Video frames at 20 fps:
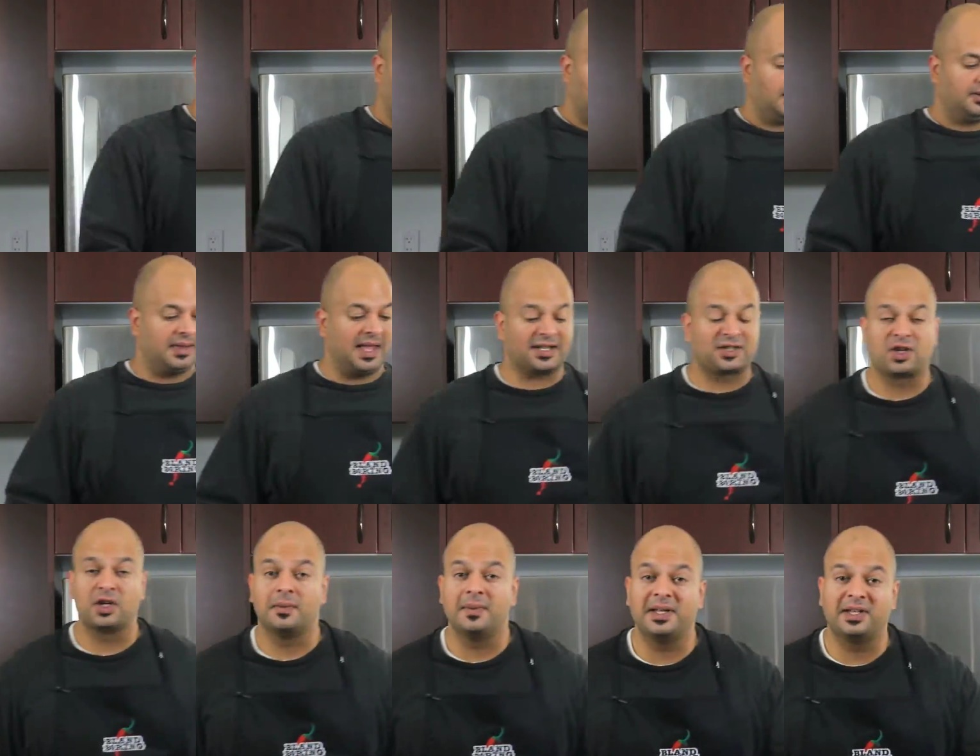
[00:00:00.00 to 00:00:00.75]
And that's
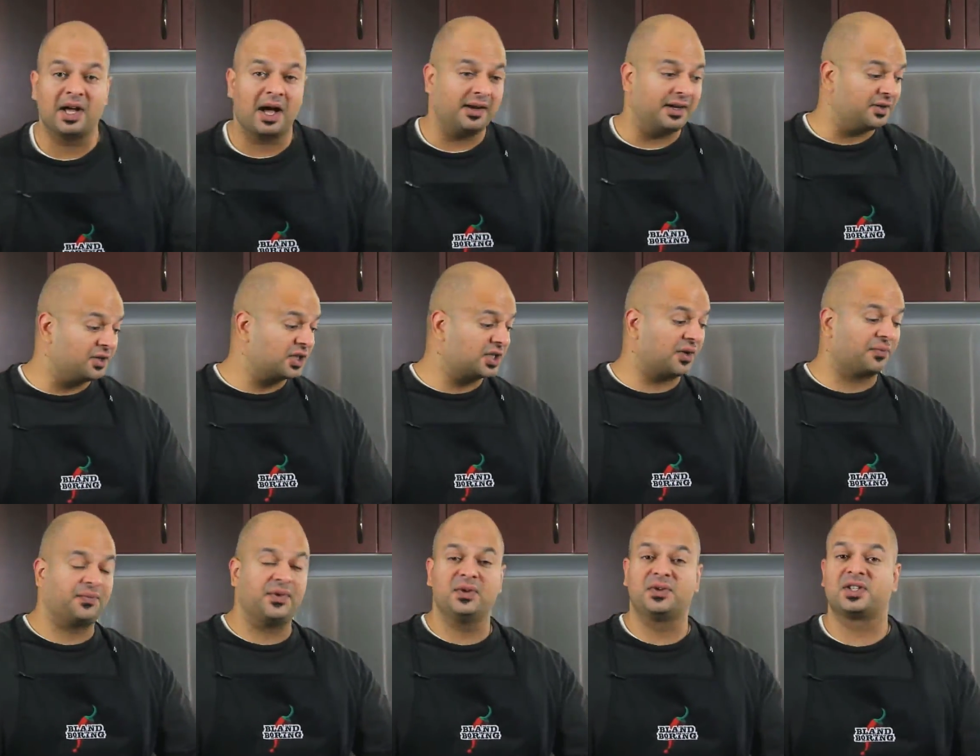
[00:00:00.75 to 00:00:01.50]
gonna be done in just a
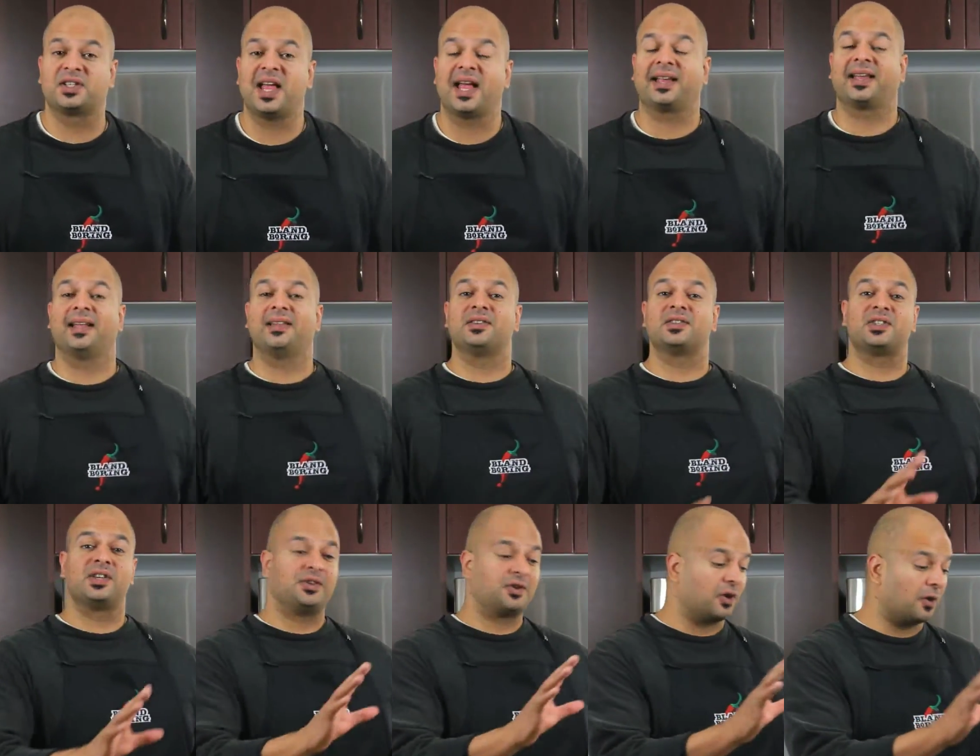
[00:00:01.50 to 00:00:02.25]
few
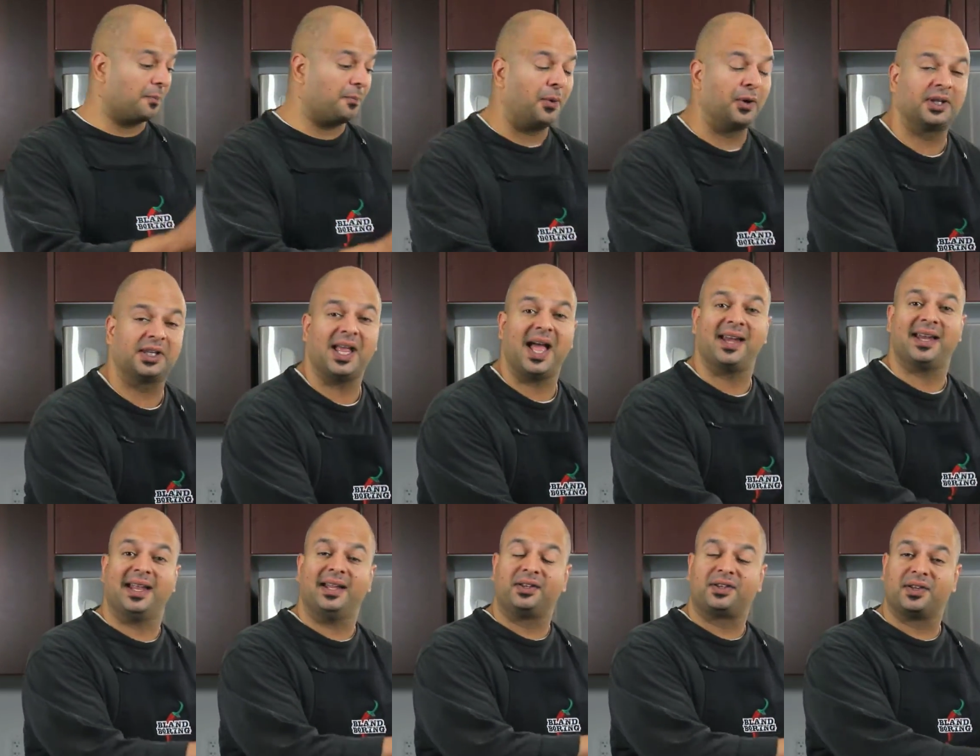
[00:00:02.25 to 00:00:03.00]
seconds. You're gonna put that
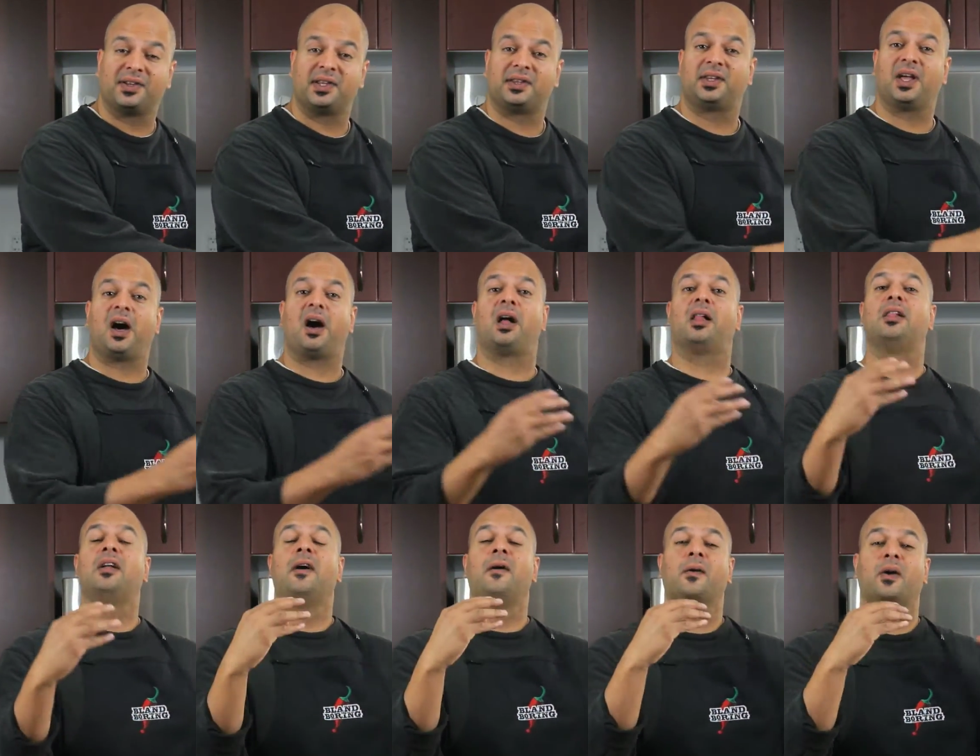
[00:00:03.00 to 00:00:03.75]
into the
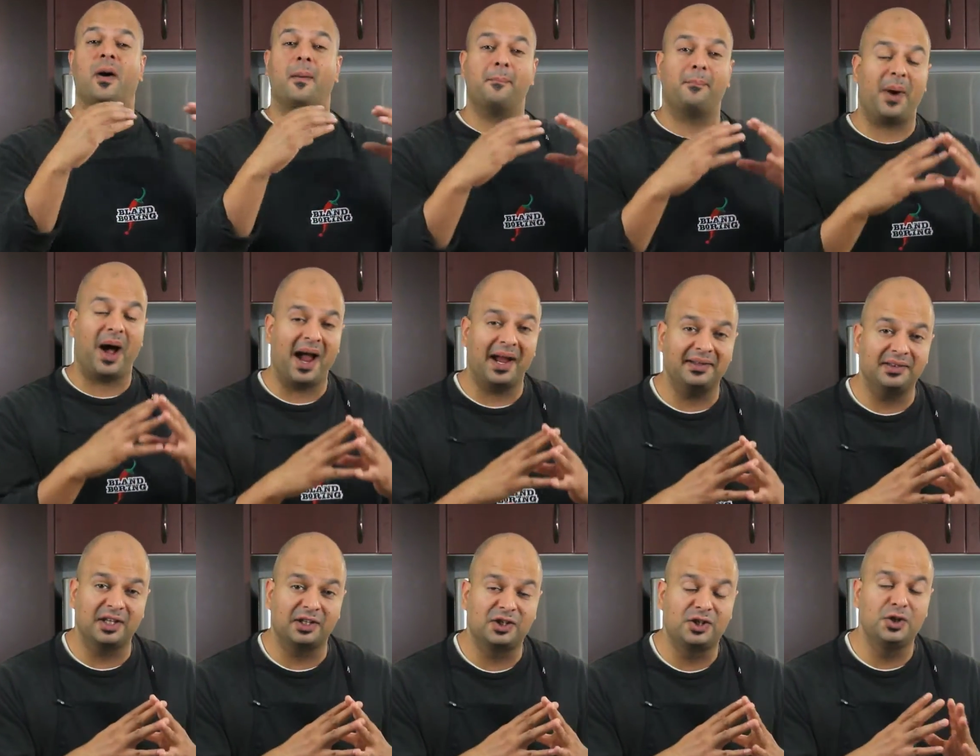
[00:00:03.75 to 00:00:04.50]
dal,
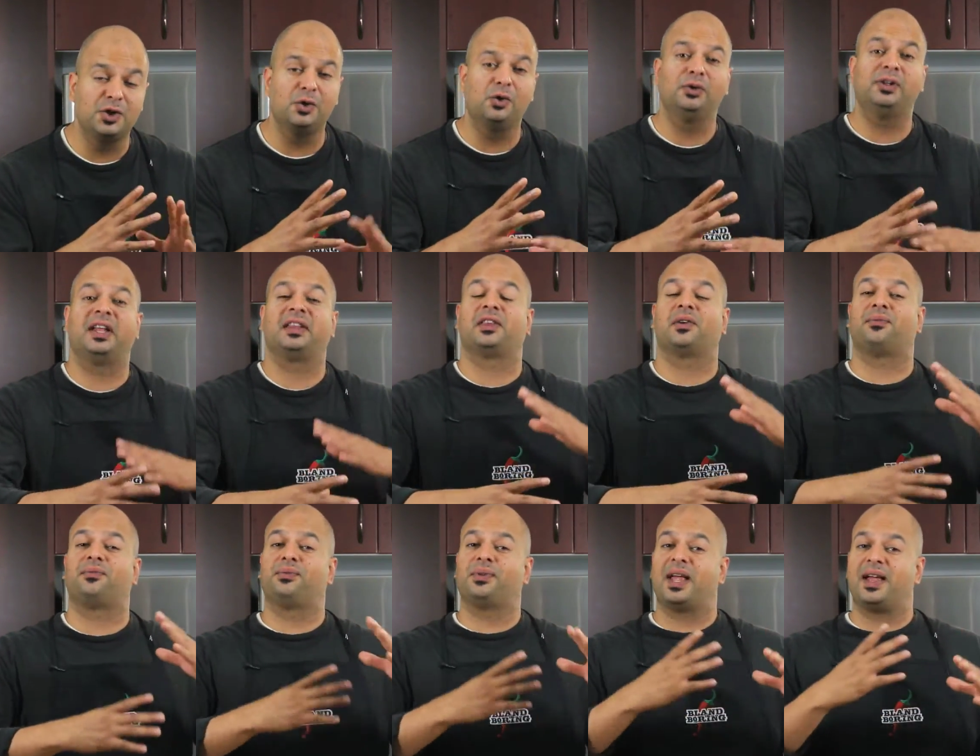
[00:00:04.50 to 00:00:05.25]
combine the two, let the
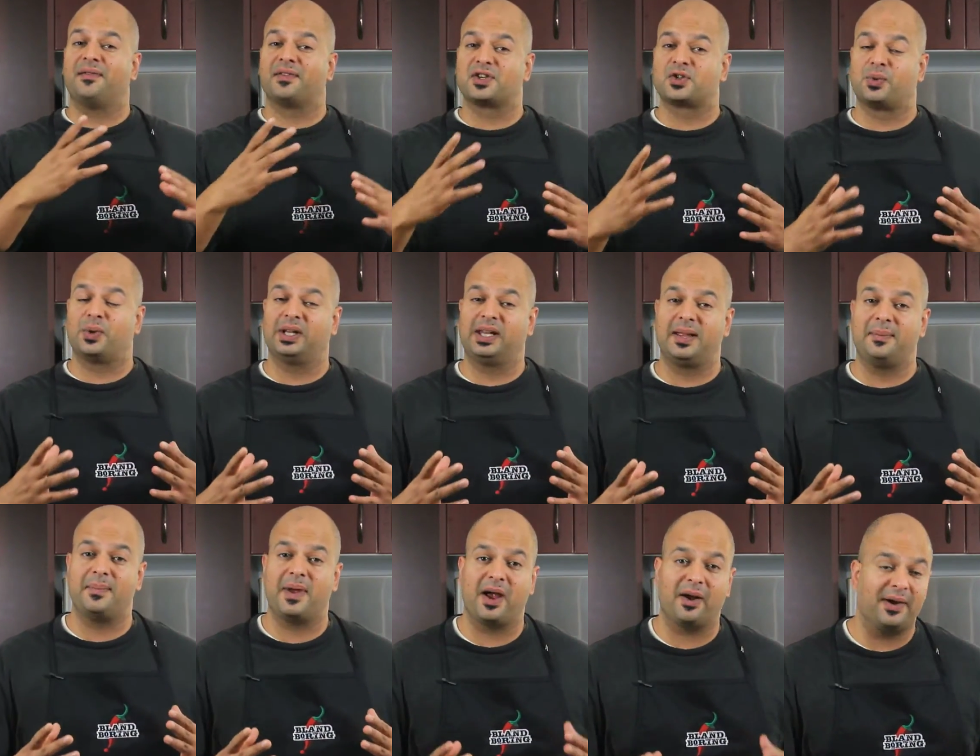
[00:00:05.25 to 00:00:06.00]
flavors really
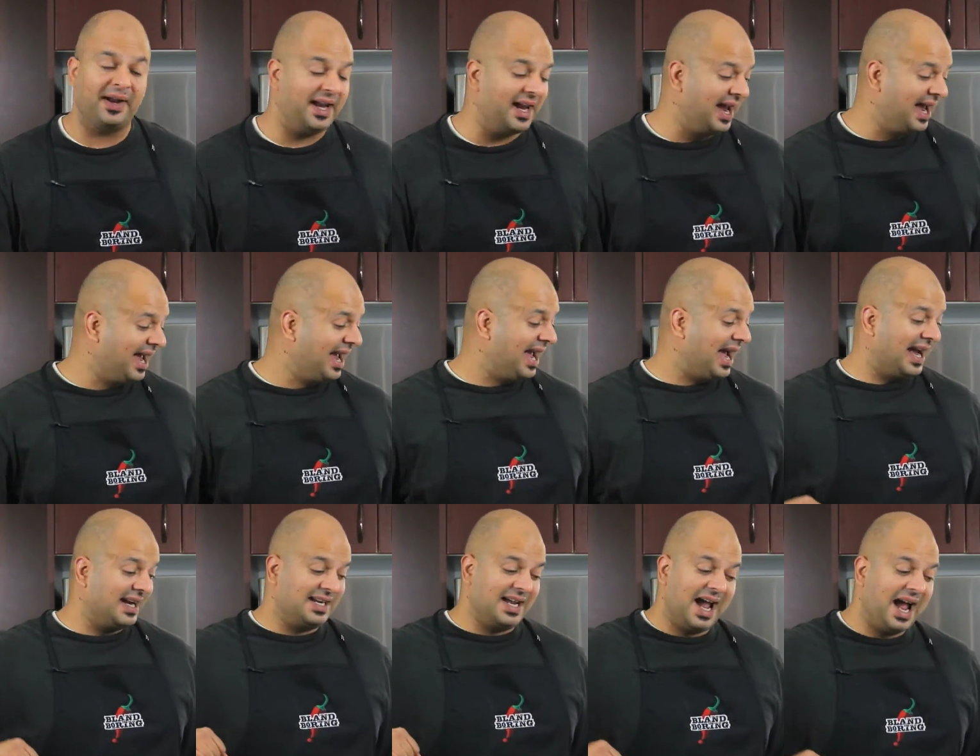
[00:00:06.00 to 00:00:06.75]
marry,
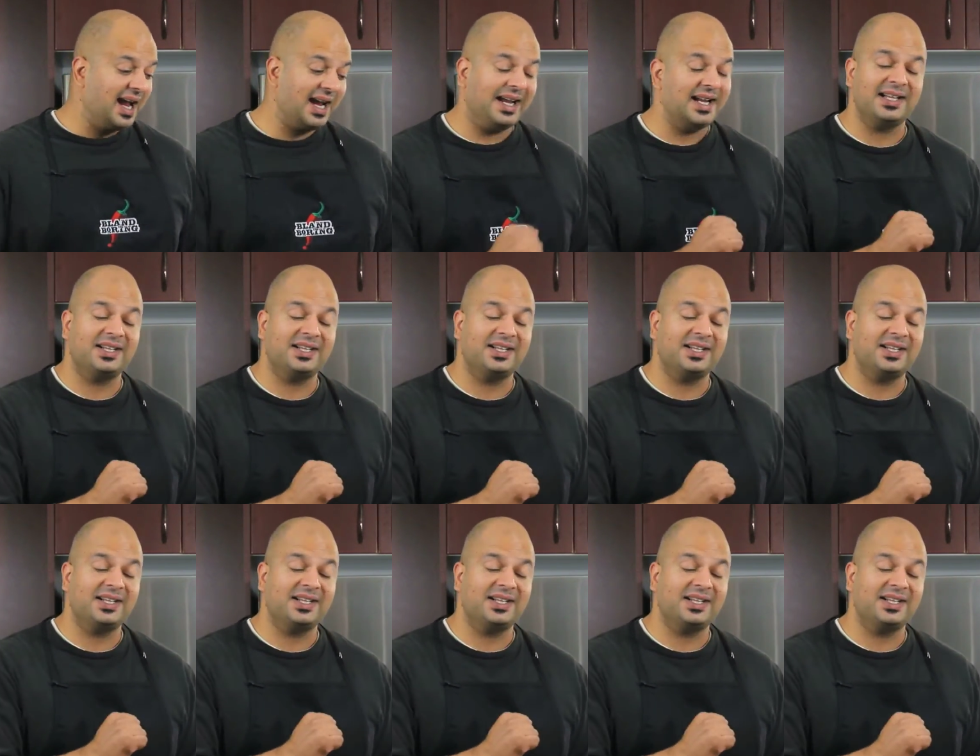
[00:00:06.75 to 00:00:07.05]
and I,